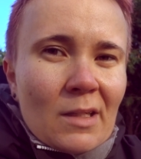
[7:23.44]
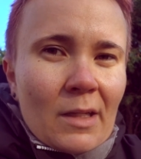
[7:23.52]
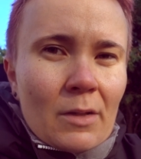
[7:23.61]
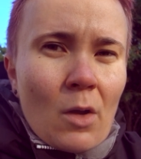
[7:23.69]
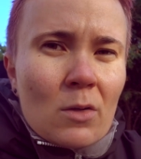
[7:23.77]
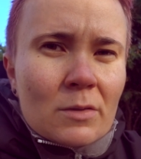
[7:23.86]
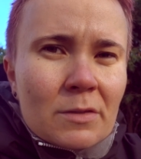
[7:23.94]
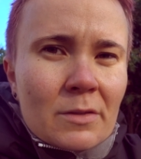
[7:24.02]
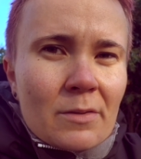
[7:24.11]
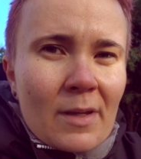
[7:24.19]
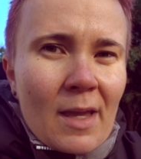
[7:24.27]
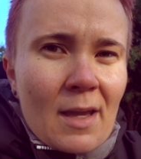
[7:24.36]
I
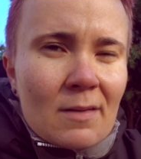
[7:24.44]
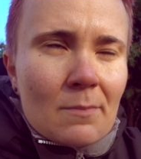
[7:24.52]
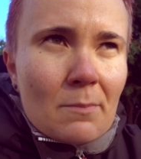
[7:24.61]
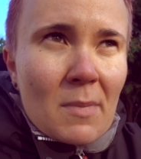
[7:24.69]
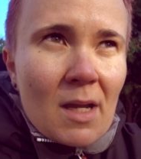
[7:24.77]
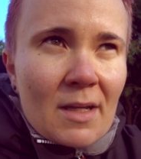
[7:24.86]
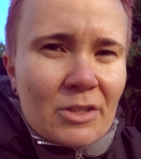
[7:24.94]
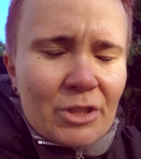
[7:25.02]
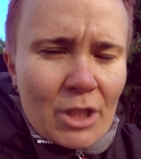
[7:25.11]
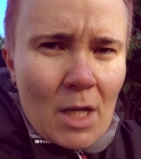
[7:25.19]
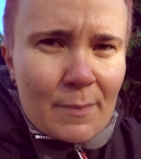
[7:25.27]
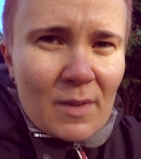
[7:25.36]
also had my
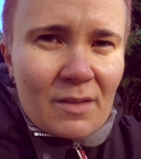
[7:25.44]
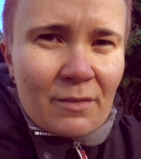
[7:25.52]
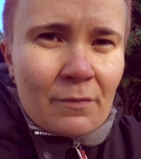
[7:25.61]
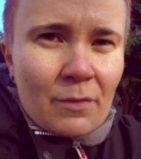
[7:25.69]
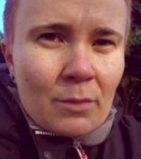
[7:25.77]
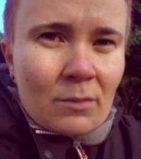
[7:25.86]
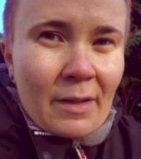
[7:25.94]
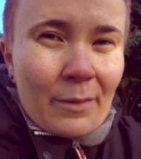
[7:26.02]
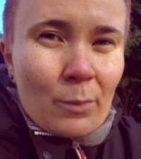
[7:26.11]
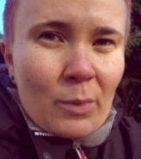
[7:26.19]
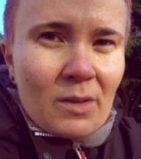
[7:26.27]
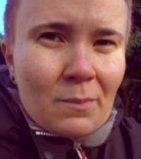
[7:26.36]
job interview
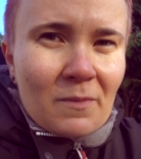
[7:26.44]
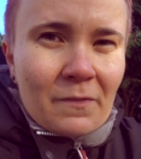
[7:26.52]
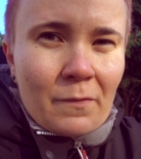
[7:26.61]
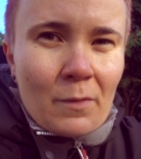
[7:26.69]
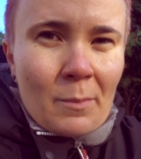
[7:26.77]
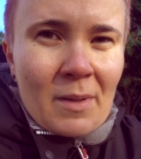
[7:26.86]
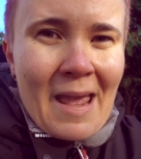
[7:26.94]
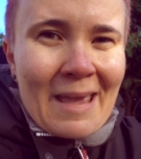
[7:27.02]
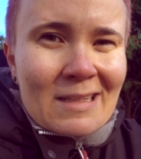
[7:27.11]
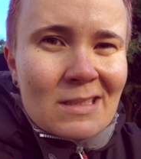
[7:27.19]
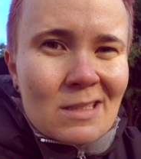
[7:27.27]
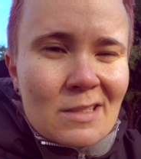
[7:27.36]
like a week before my
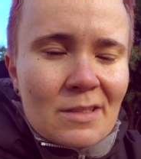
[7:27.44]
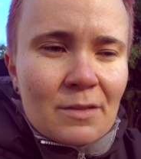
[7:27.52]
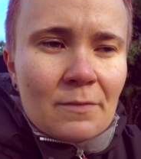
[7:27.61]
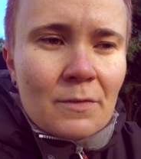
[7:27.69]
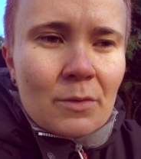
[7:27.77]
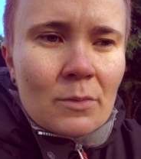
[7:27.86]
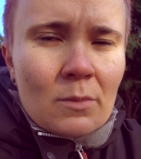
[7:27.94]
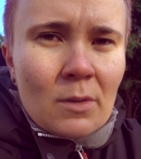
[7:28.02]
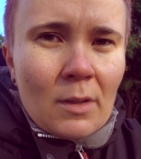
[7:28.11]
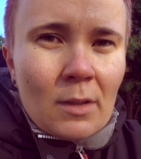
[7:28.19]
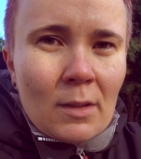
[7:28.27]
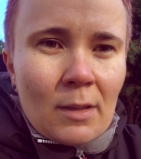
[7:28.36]
exit interview.
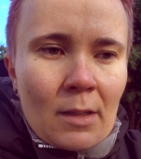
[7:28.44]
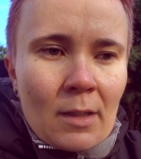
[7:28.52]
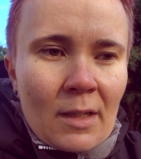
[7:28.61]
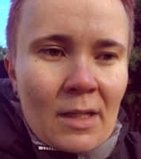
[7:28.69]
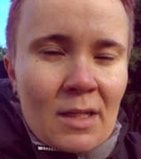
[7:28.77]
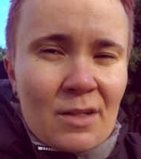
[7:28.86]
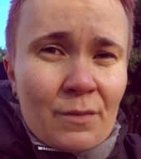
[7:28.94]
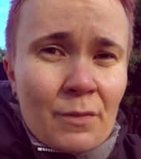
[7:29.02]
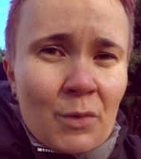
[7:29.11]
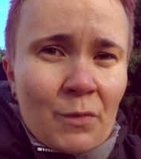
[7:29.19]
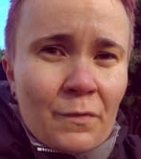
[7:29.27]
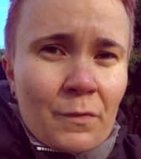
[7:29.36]
I
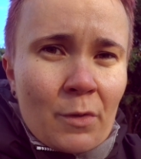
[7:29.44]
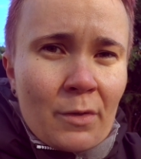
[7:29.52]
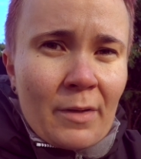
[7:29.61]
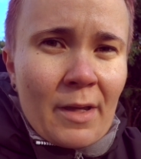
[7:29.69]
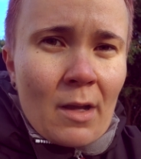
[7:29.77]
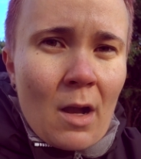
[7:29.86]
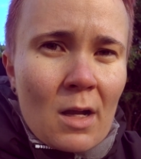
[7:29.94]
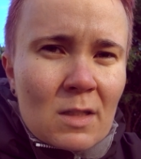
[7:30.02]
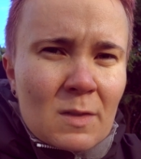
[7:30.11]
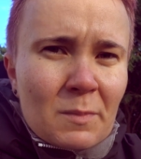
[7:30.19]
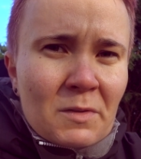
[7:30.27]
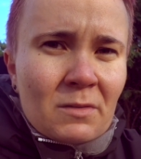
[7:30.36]
interviewed for a
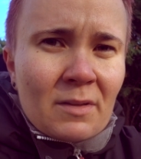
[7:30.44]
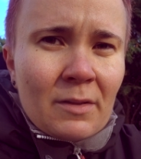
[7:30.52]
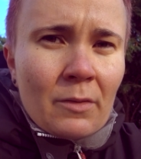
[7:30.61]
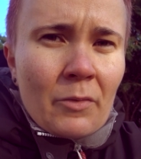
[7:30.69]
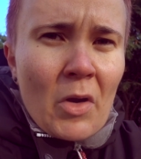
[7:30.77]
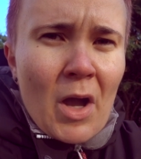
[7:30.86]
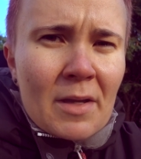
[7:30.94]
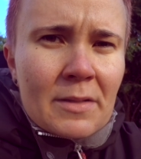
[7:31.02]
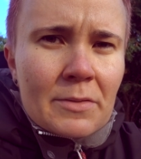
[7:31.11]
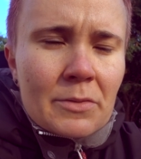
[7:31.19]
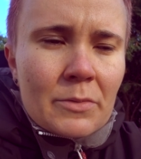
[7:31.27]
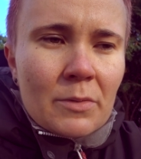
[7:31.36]
hospital in
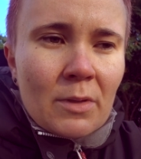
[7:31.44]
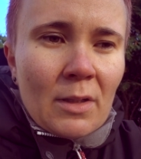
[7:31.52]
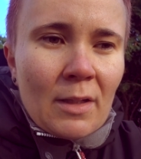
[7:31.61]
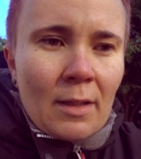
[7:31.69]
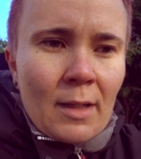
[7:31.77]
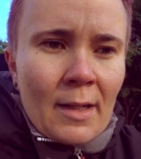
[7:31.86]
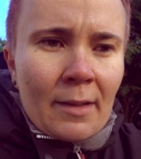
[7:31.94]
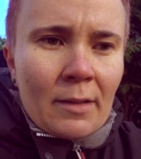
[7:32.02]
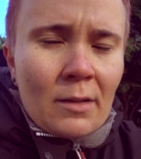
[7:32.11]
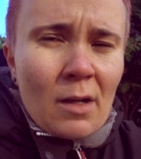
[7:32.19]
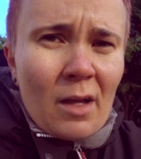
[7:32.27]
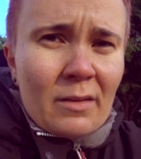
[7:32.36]
Ohio, and
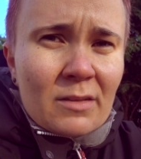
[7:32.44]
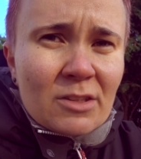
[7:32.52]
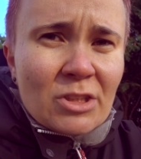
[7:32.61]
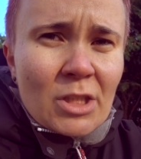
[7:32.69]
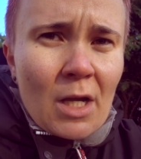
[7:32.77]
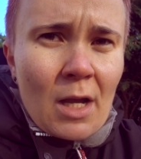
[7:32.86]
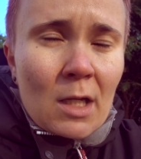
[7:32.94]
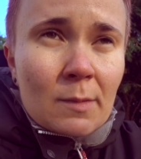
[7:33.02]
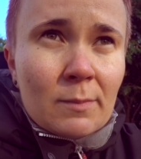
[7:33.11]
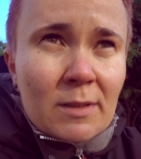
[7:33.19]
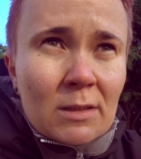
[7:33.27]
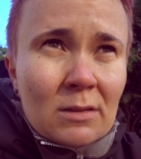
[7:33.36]
I got the
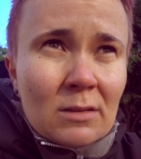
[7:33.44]
job.